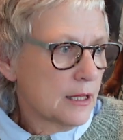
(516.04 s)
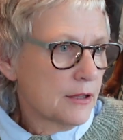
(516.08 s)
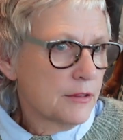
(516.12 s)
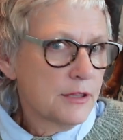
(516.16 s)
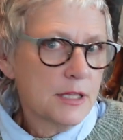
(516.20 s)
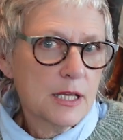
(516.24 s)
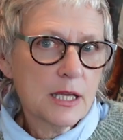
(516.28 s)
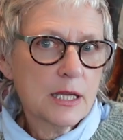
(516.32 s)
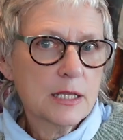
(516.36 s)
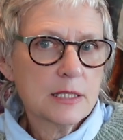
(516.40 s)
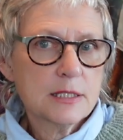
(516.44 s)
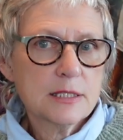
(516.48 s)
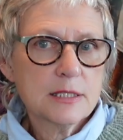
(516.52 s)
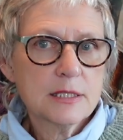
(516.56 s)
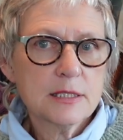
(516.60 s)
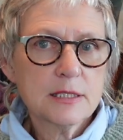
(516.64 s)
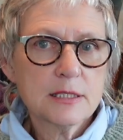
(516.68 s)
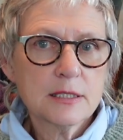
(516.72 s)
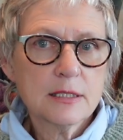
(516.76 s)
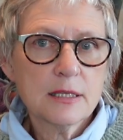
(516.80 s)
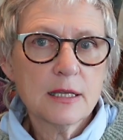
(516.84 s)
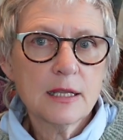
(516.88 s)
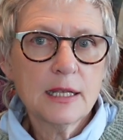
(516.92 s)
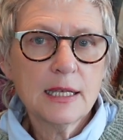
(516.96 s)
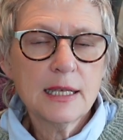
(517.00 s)
think
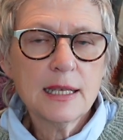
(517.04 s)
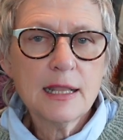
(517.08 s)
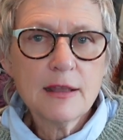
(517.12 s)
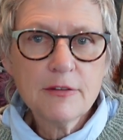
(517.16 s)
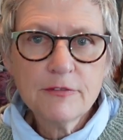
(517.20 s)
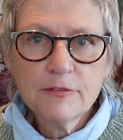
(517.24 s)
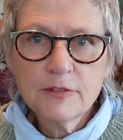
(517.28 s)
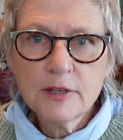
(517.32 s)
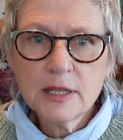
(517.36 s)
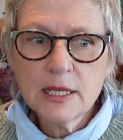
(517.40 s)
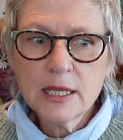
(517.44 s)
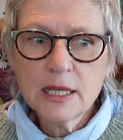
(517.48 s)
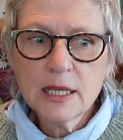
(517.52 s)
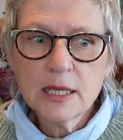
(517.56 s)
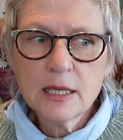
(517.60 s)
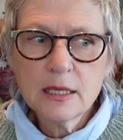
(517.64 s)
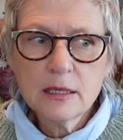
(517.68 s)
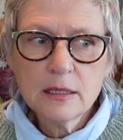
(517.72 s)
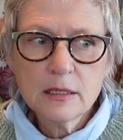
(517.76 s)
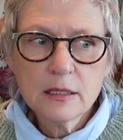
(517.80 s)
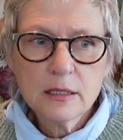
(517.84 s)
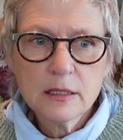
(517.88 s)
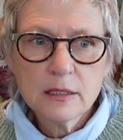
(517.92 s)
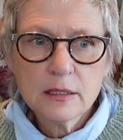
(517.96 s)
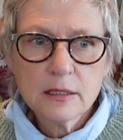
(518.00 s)
it's a lovely,
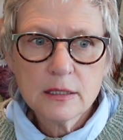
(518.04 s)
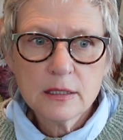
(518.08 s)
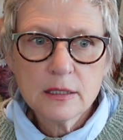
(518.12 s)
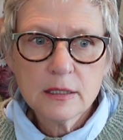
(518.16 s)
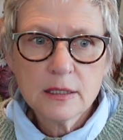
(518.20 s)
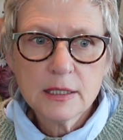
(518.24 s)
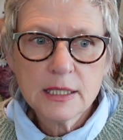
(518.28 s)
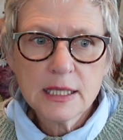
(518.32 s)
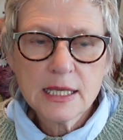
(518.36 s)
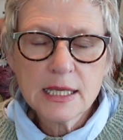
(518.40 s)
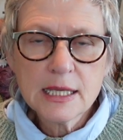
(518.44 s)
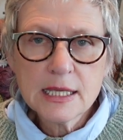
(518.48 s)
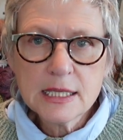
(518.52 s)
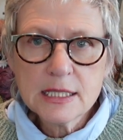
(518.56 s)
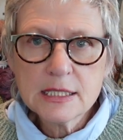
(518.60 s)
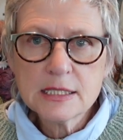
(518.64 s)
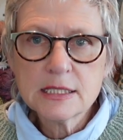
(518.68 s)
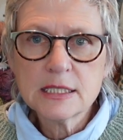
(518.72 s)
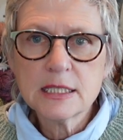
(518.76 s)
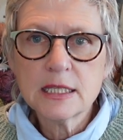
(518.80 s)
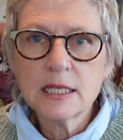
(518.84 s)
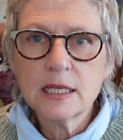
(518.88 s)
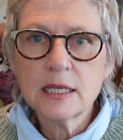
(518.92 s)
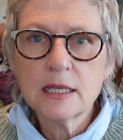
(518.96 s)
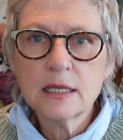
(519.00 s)

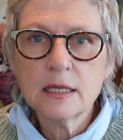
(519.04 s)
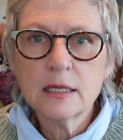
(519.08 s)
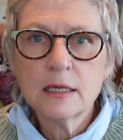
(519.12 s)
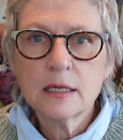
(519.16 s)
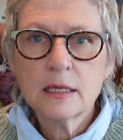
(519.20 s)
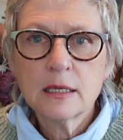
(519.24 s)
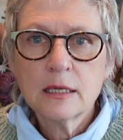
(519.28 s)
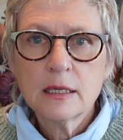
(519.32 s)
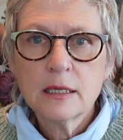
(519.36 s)
easy,